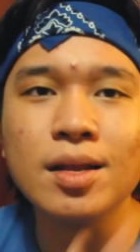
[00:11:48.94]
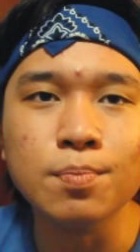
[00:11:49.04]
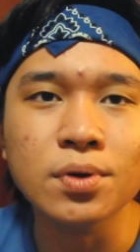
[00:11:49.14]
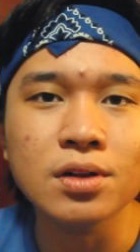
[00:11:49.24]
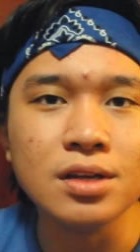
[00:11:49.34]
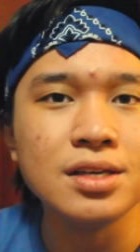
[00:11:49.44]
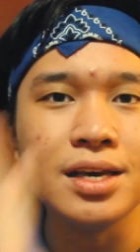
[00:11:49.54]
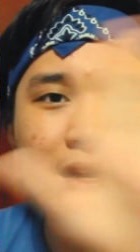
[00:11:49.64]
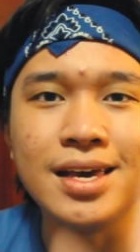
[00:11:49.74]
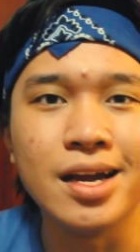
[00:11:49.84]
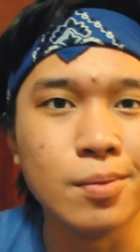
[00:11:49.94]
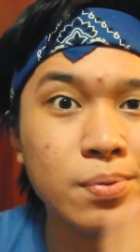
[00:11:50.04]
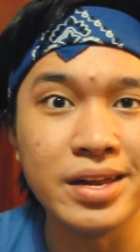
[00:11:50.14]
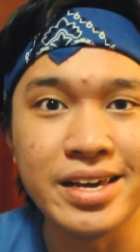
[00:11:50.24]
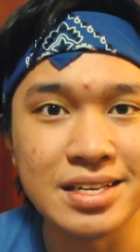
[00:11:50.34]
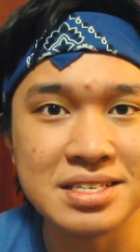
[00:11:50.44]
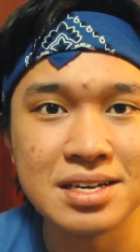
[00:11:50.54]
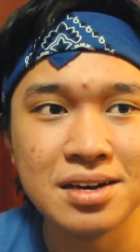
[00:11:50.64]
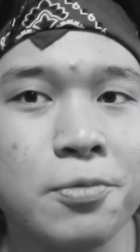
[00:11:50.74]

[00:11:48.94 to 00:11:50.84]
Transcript: that bullying here please.